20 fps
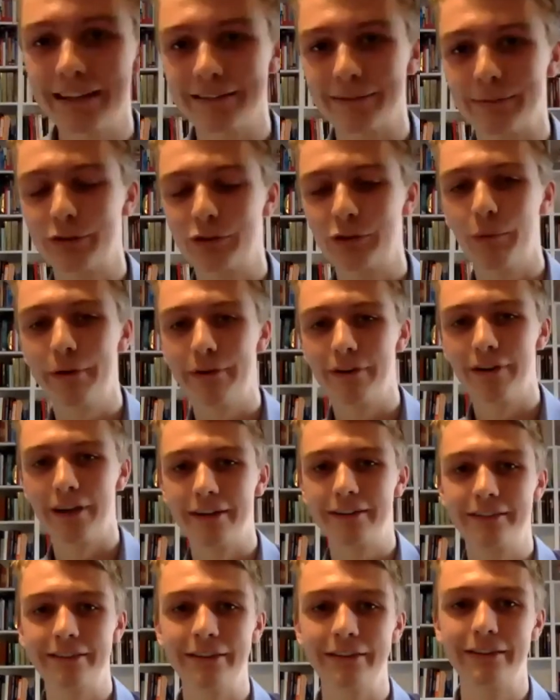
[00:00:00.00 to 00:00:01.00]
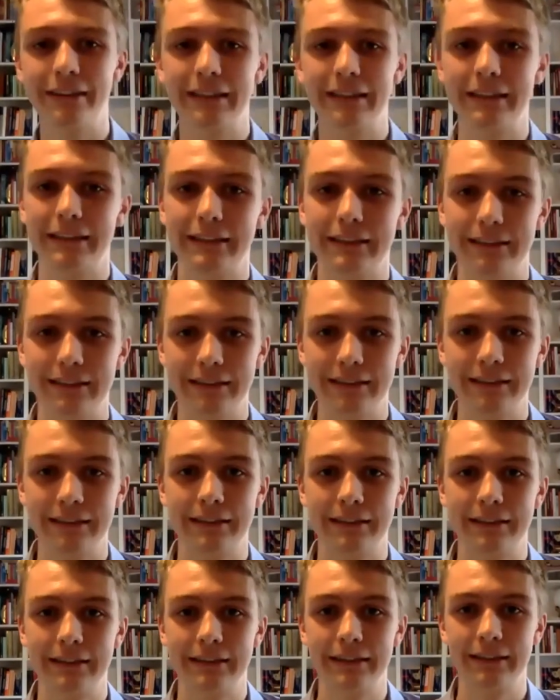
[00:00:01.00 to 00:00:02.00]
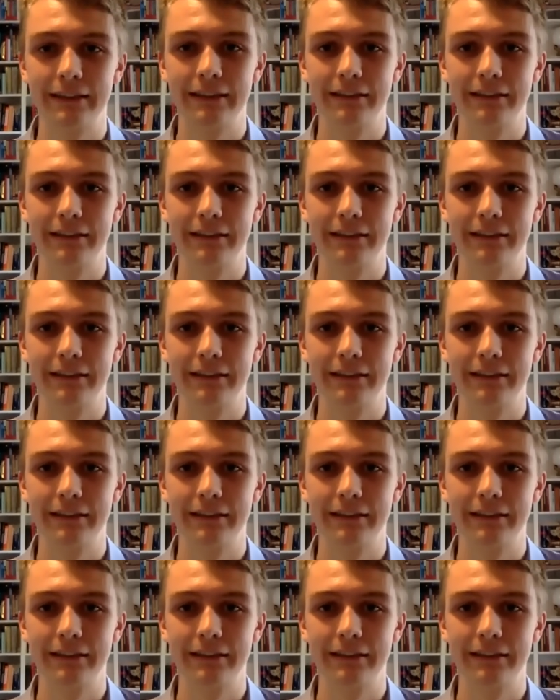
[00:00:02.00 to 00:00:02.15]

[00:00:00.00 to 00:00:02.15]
It's been a real pleasure to spend the time with you. Thank you.